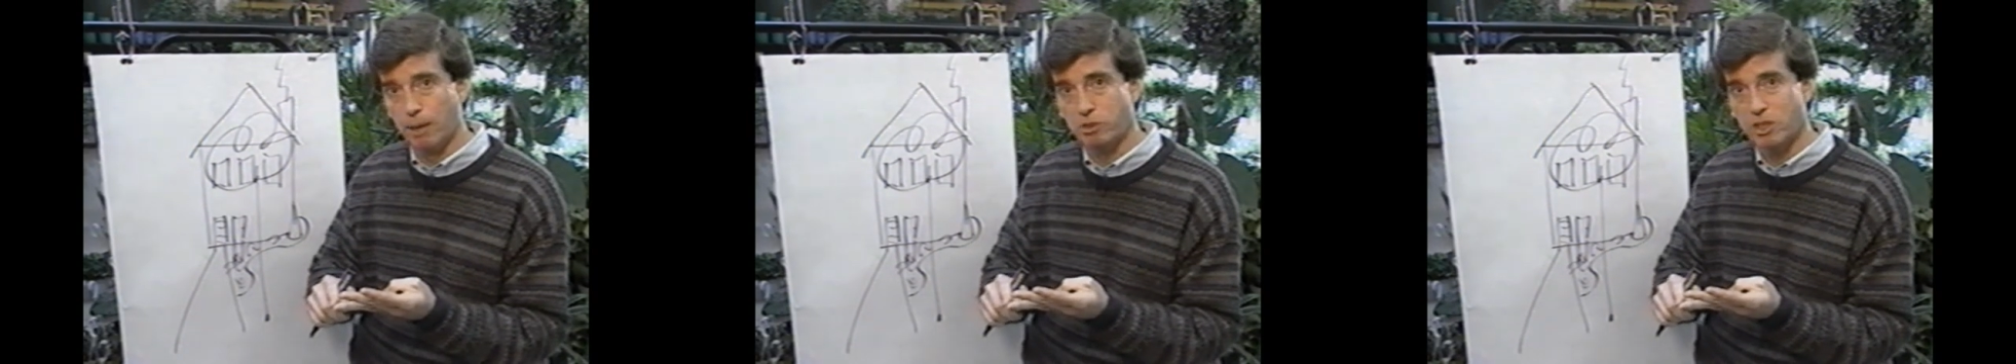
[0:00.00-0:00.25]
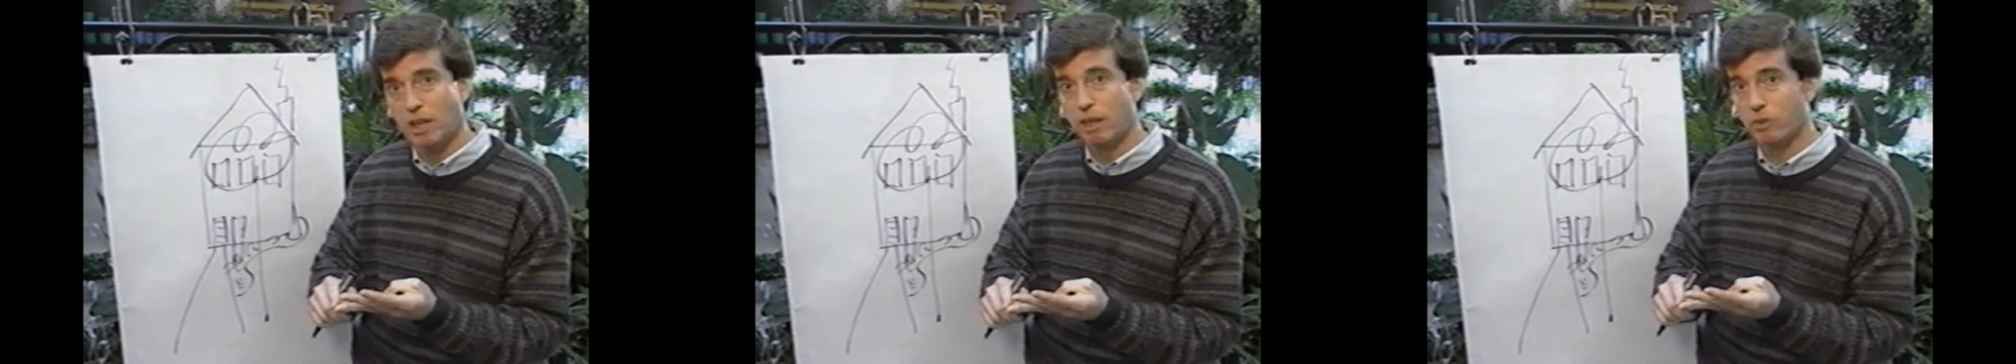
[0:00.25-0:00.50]

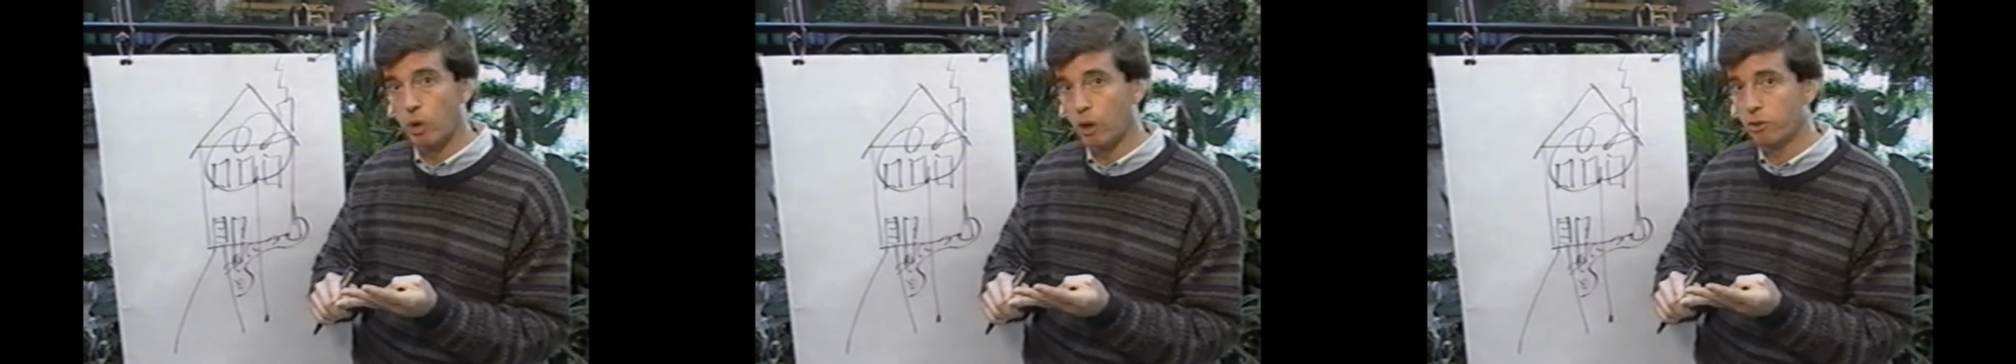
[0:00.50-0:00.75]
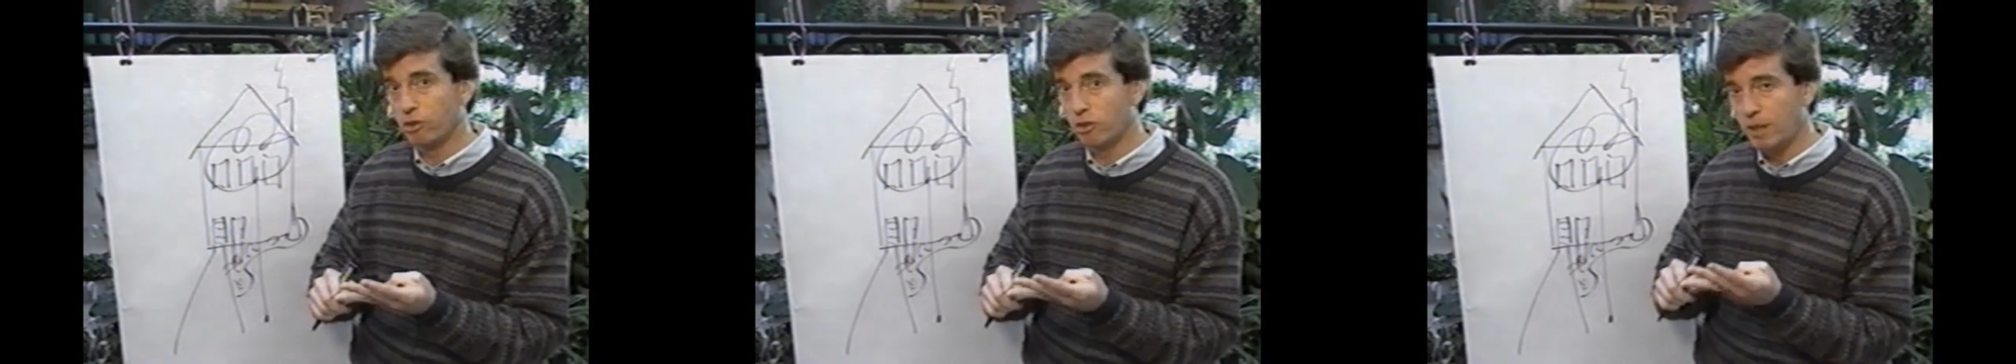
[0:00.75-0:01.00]
of course, is
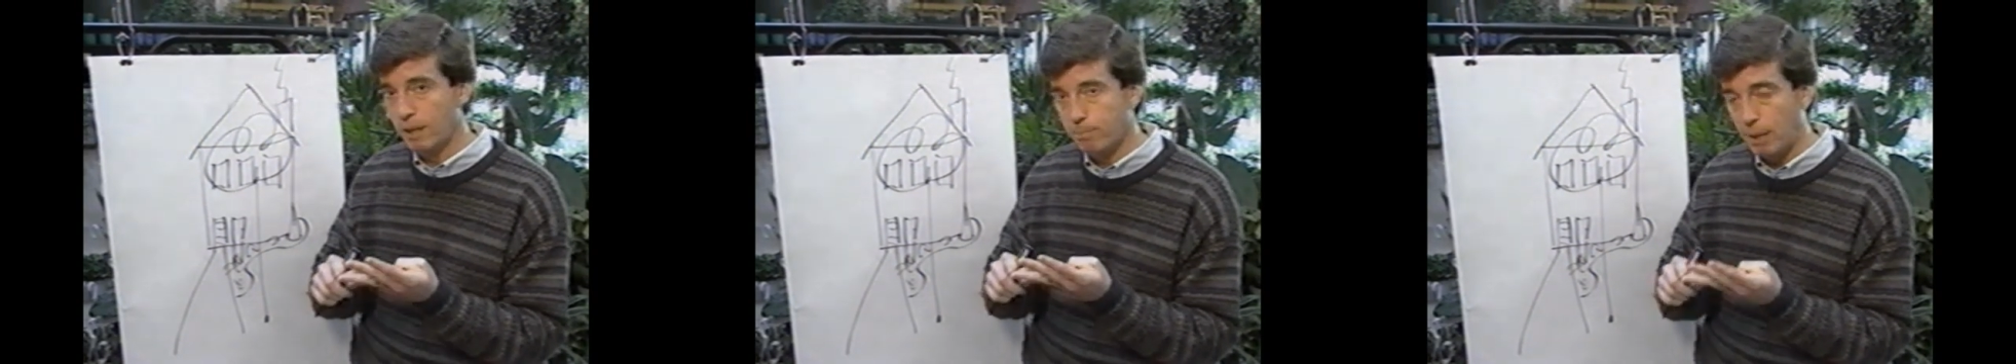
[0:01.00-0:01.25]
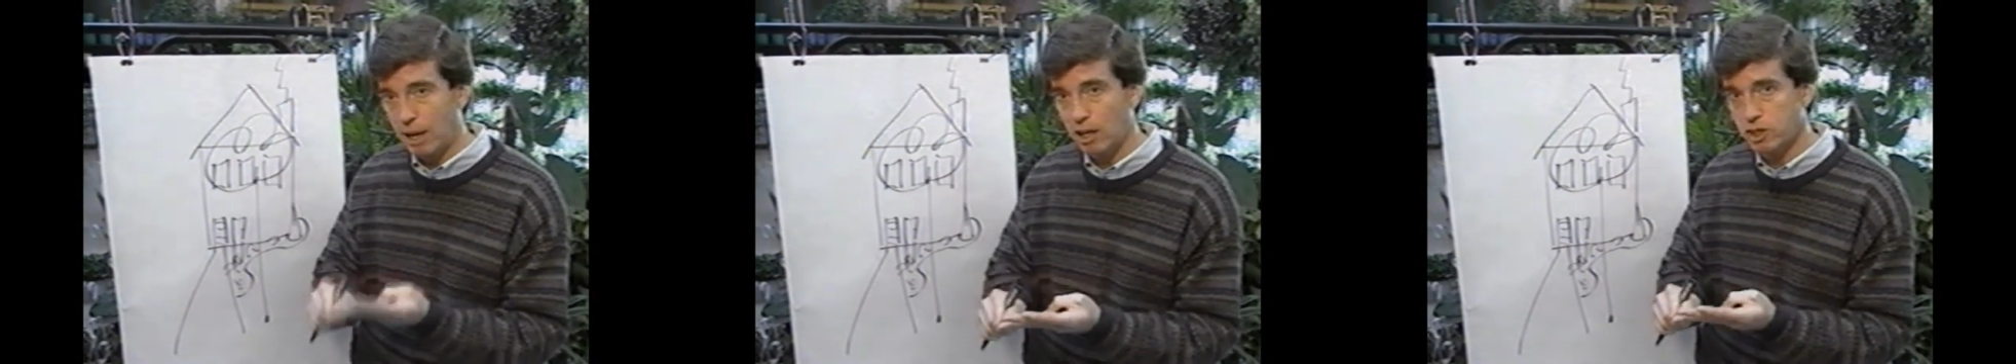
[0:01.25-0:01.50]
the
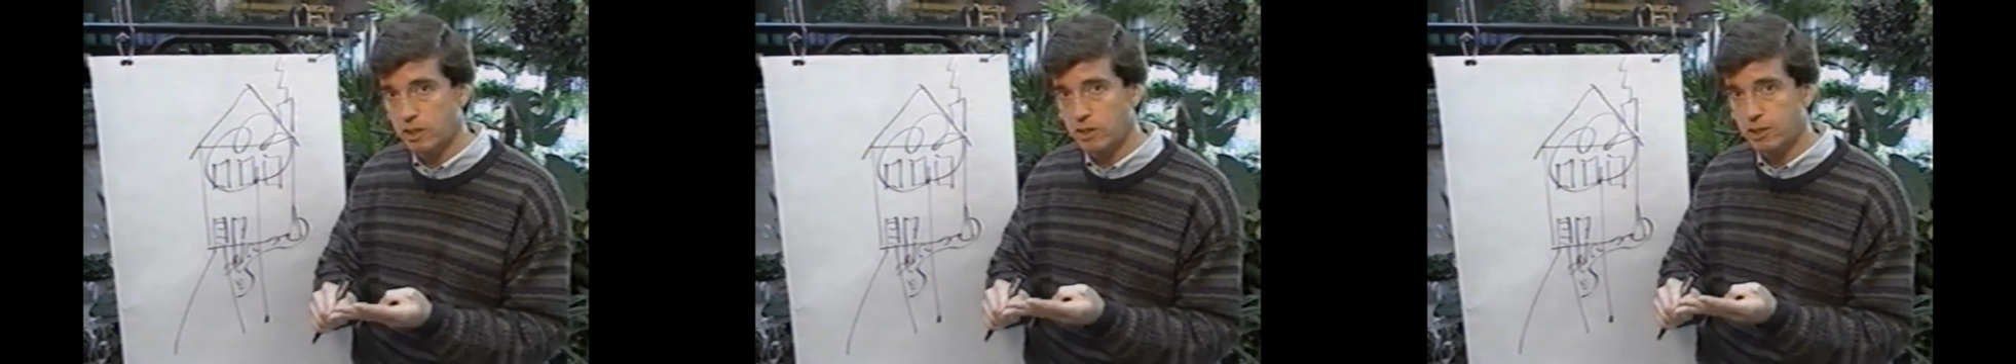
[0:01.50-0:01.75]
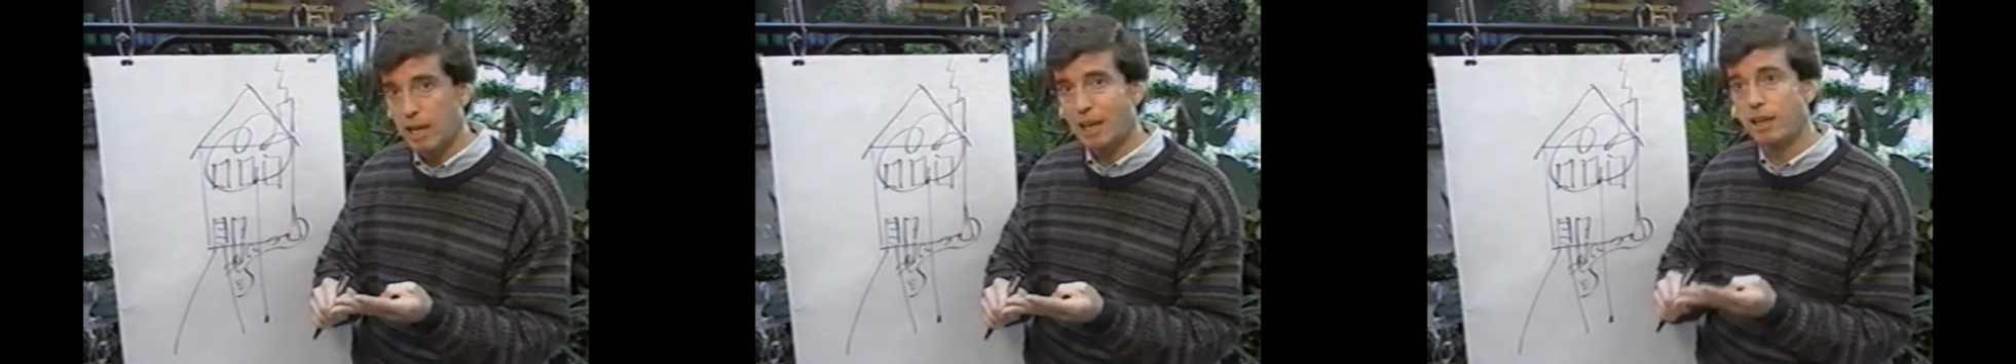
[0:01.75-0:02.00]
impatiens
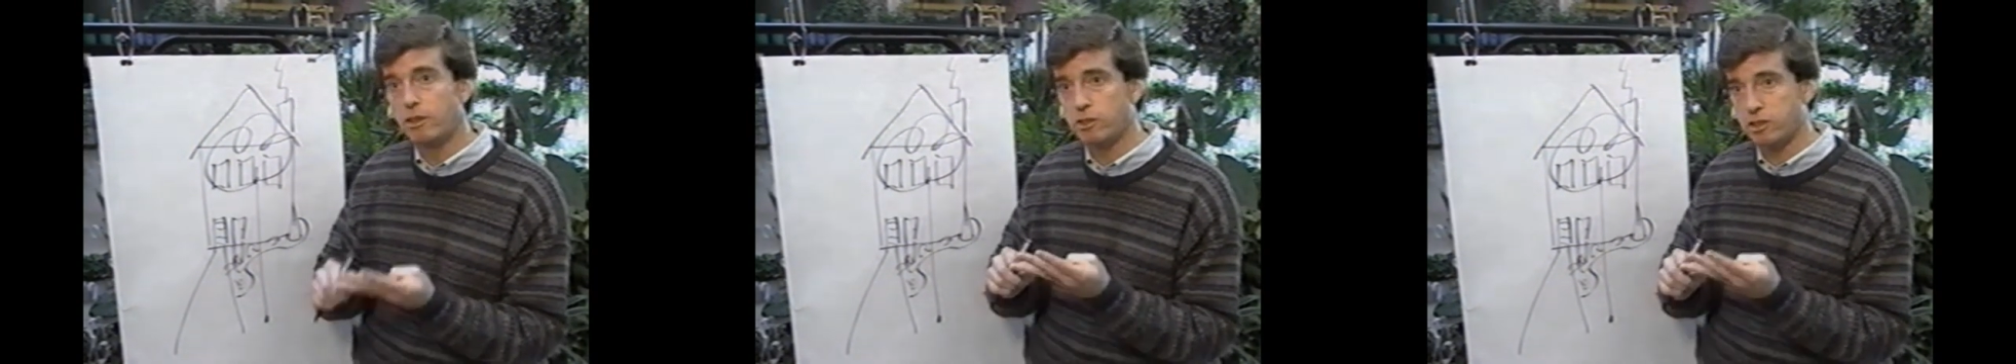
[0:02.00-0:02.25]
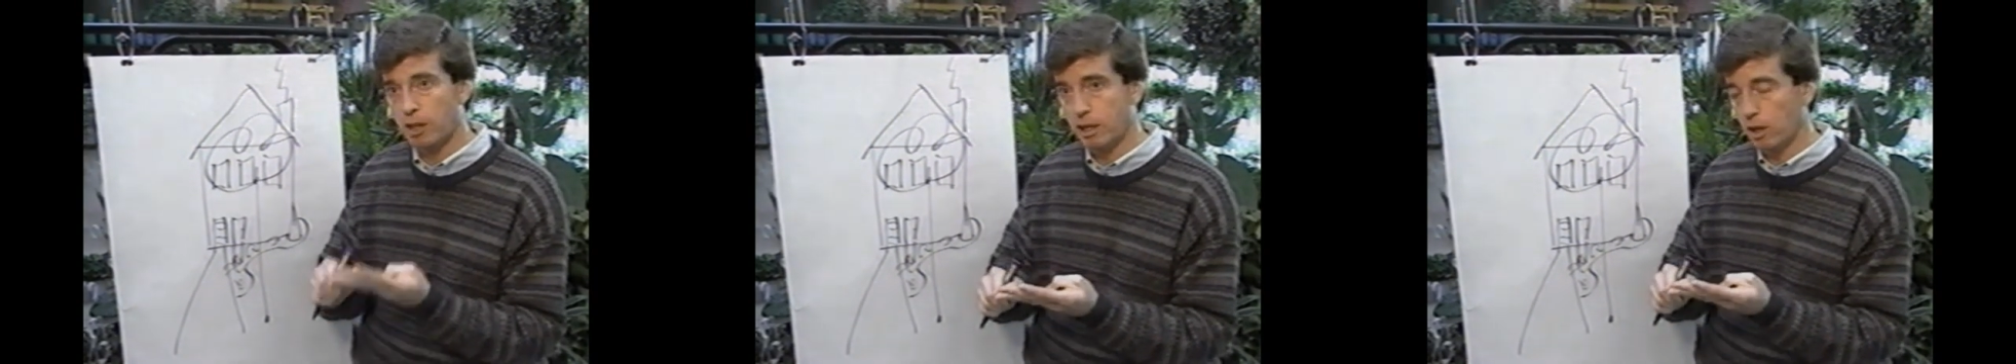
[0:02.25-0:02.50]
in sunny
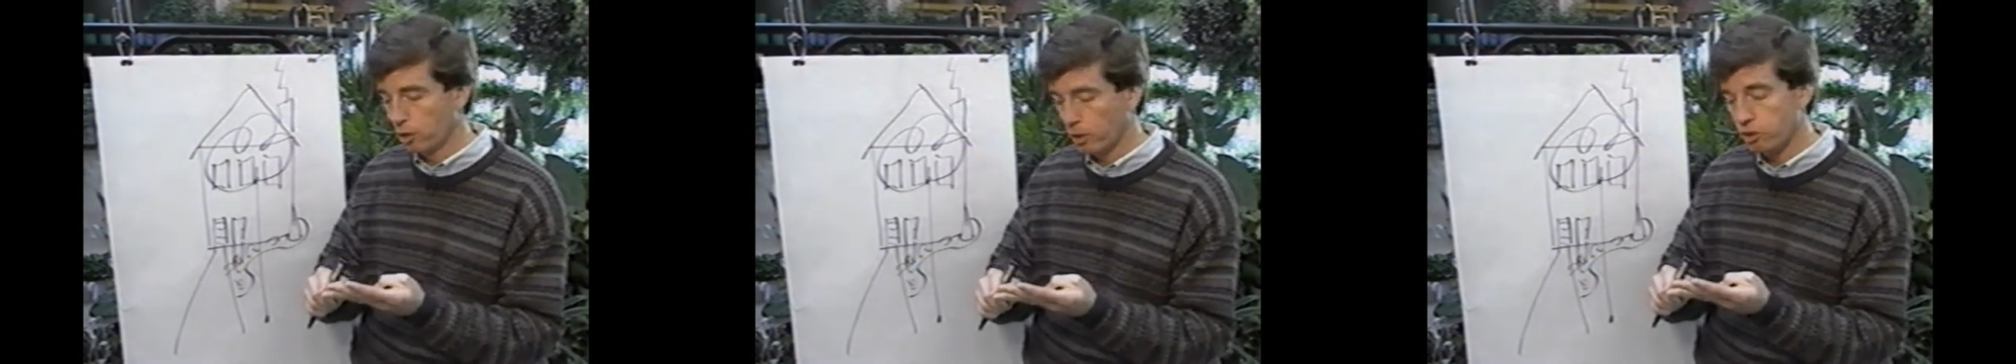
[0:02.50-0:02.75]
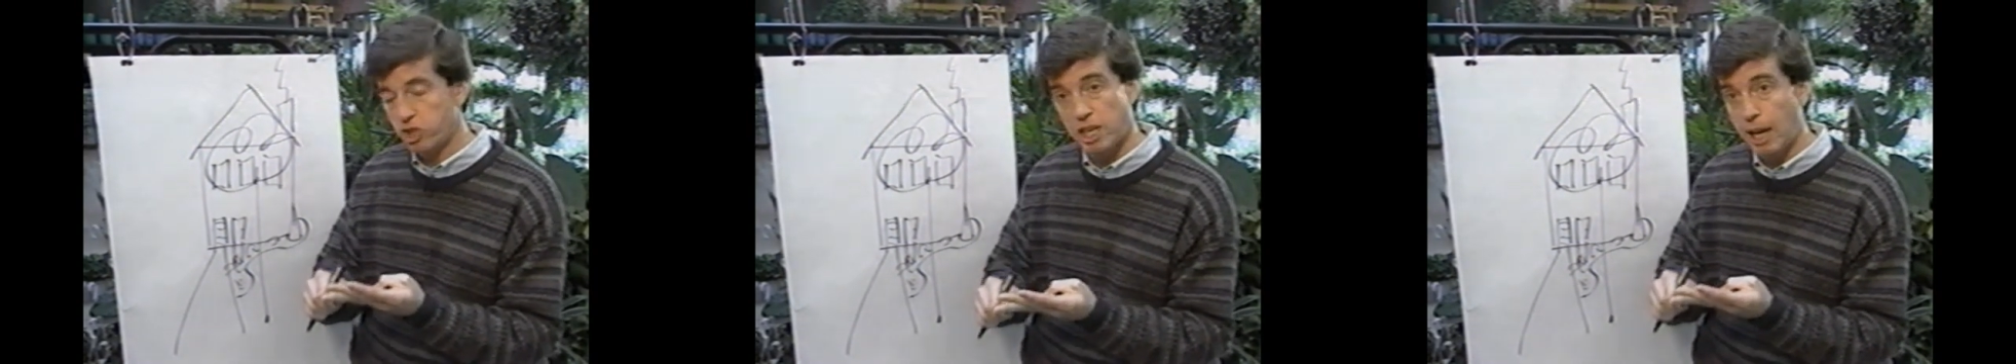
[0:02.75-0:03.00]
or in
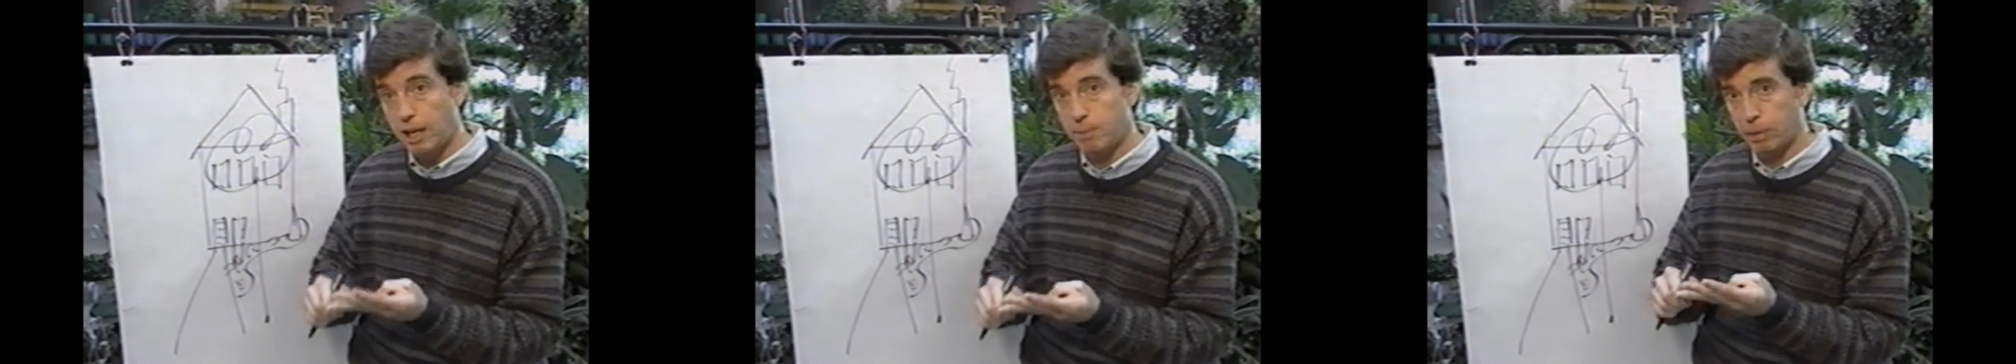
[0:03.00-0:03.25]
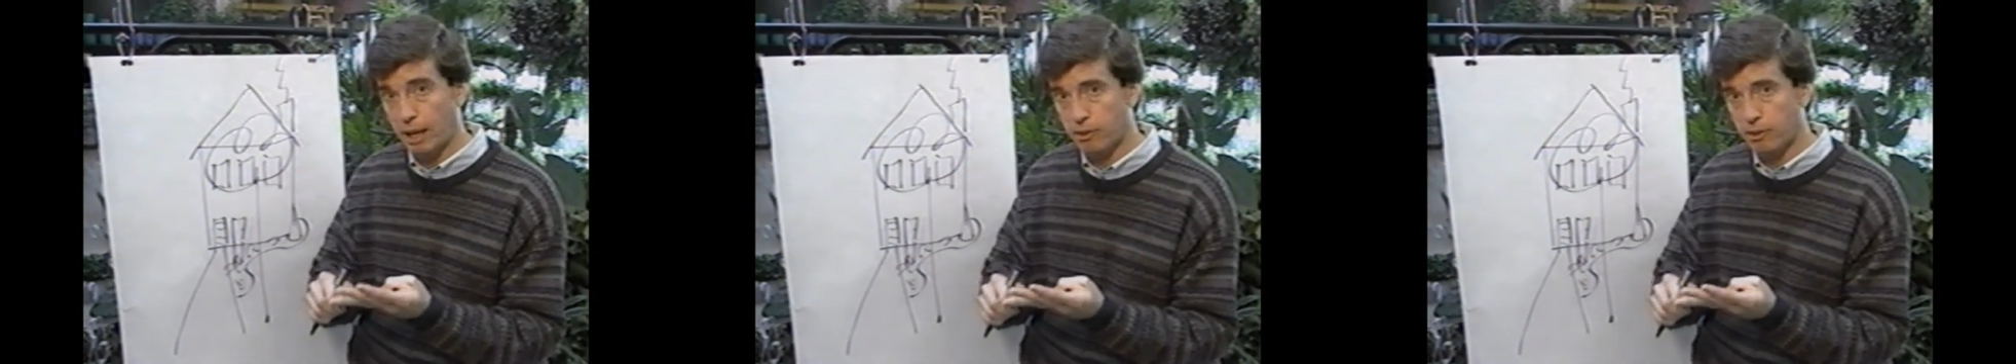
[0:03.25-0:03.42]
shady places.